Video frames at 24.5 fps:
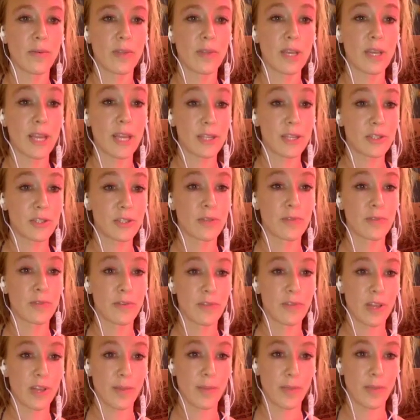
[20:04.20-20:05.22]
the nature of
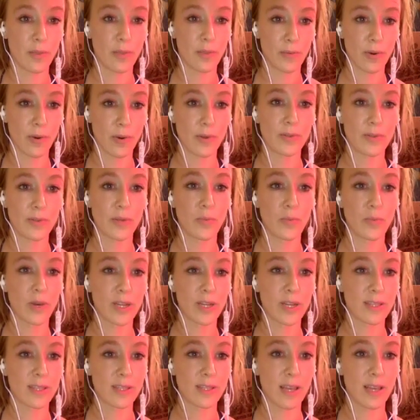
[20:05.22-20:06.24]
the flame and the rose and
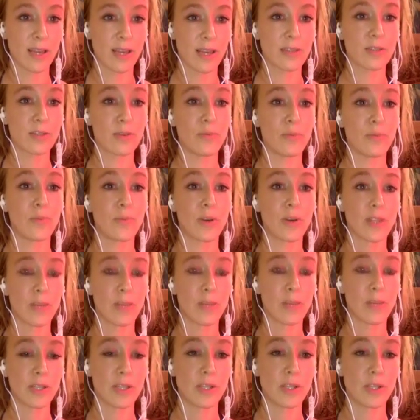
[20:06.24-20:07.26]
what it's like to bring
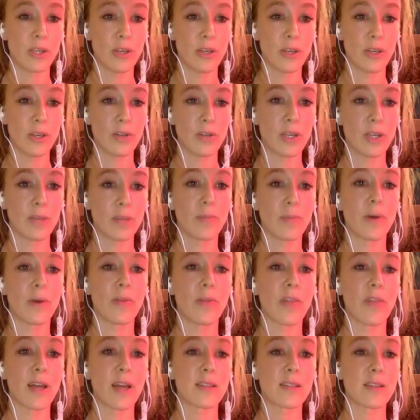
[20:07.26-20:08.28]
them into union, but
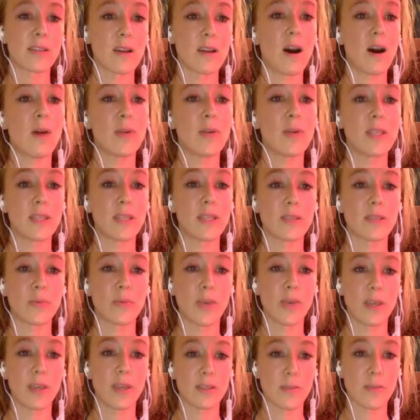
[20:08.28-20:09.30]
that's not what this
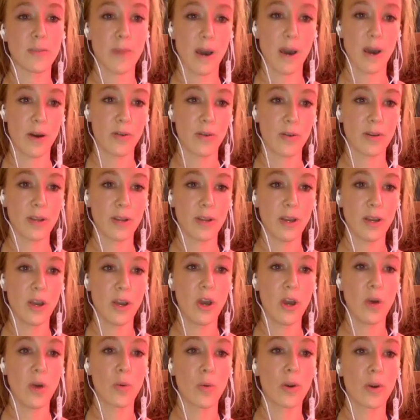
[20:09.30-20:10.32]
week is about.
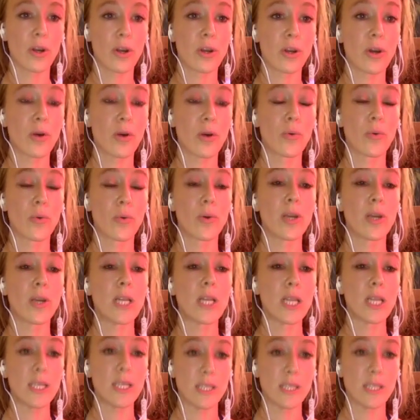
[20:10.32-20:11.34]
We're going to go
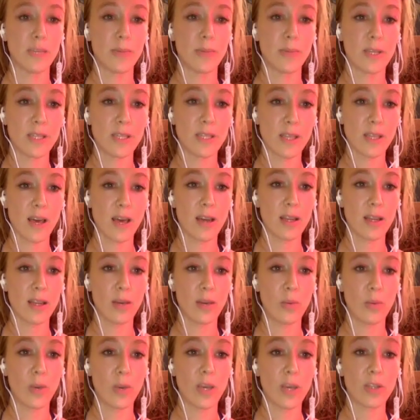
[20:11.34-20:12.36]
really deep into that
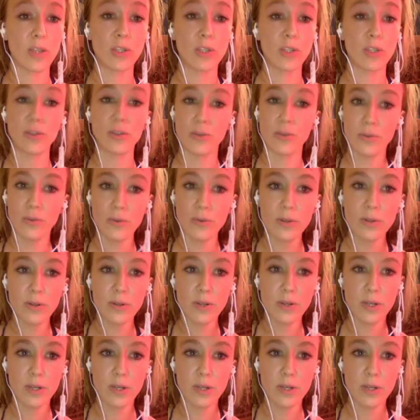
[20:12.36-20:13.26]
in week 2.